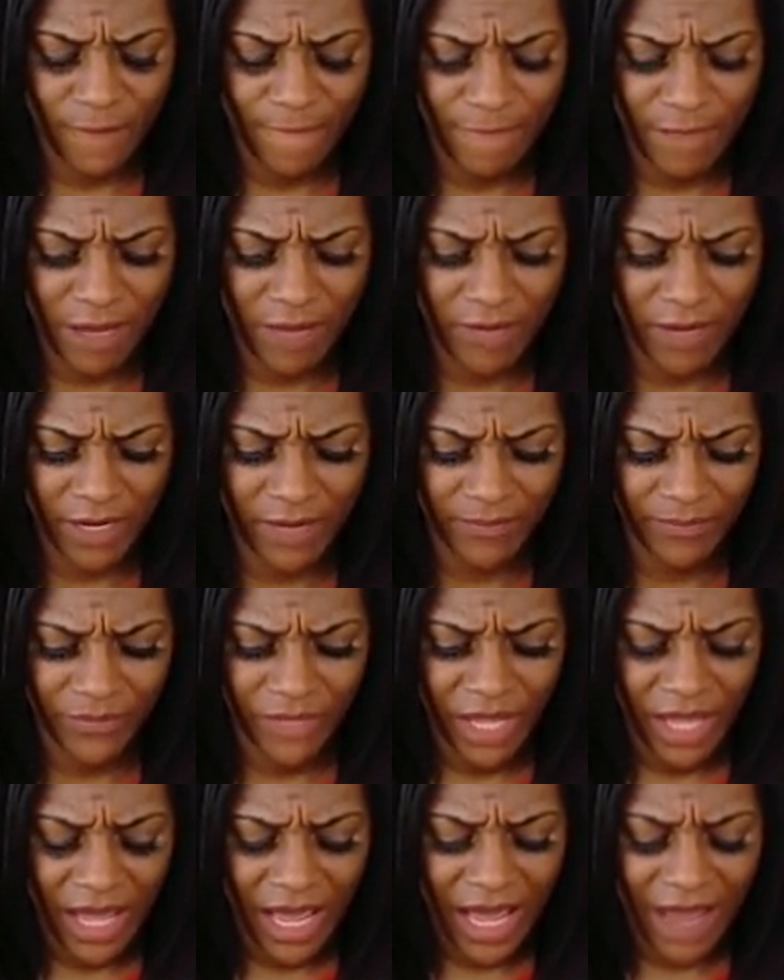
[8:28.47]
All right.
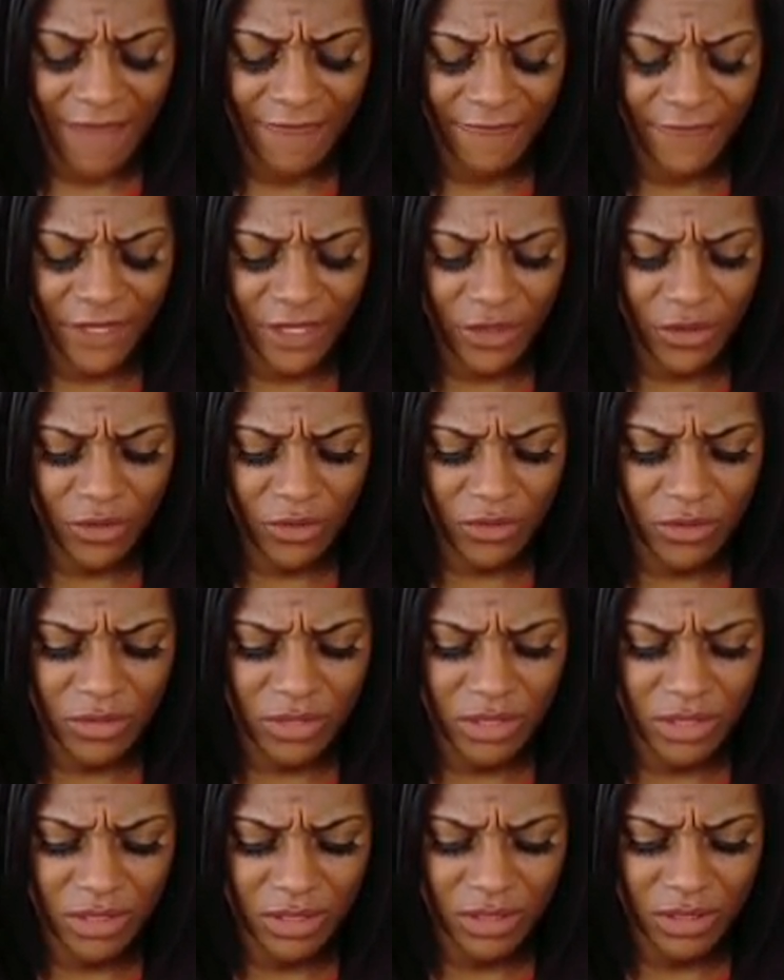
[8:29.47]
I feel...
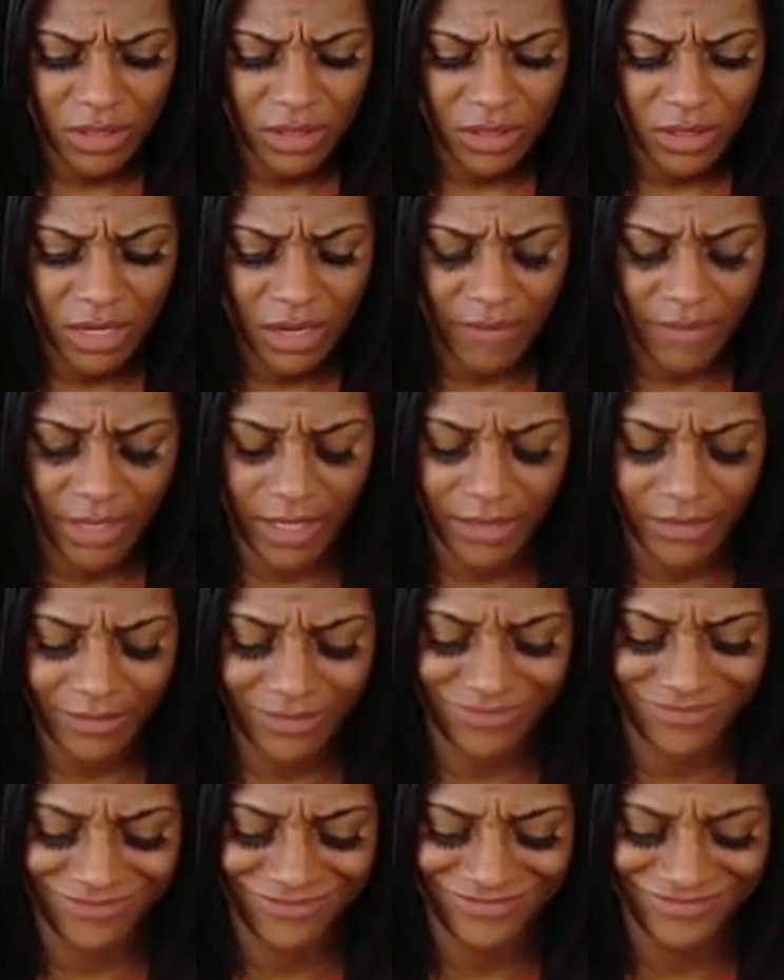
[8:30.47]
All right,
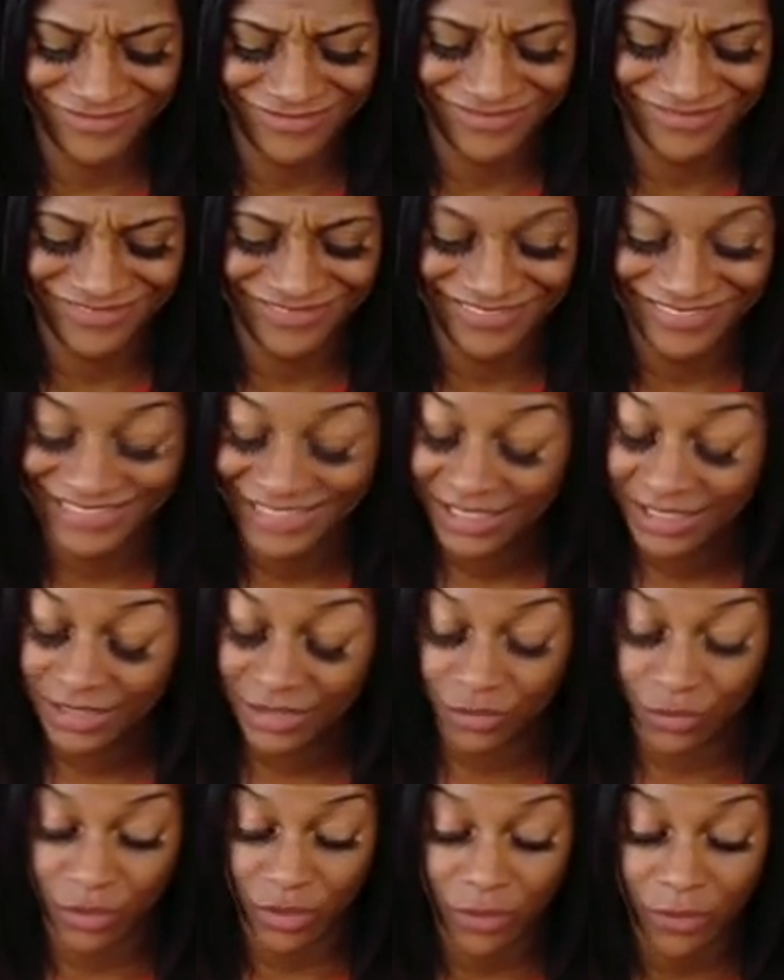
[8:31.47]
this
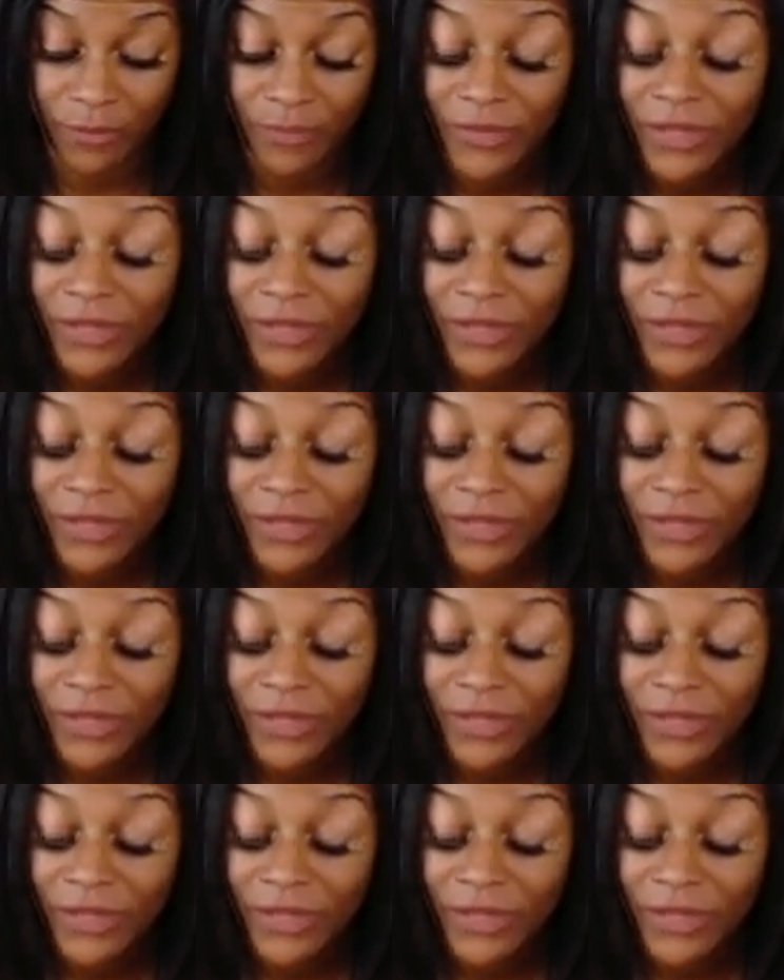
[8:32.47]
is real.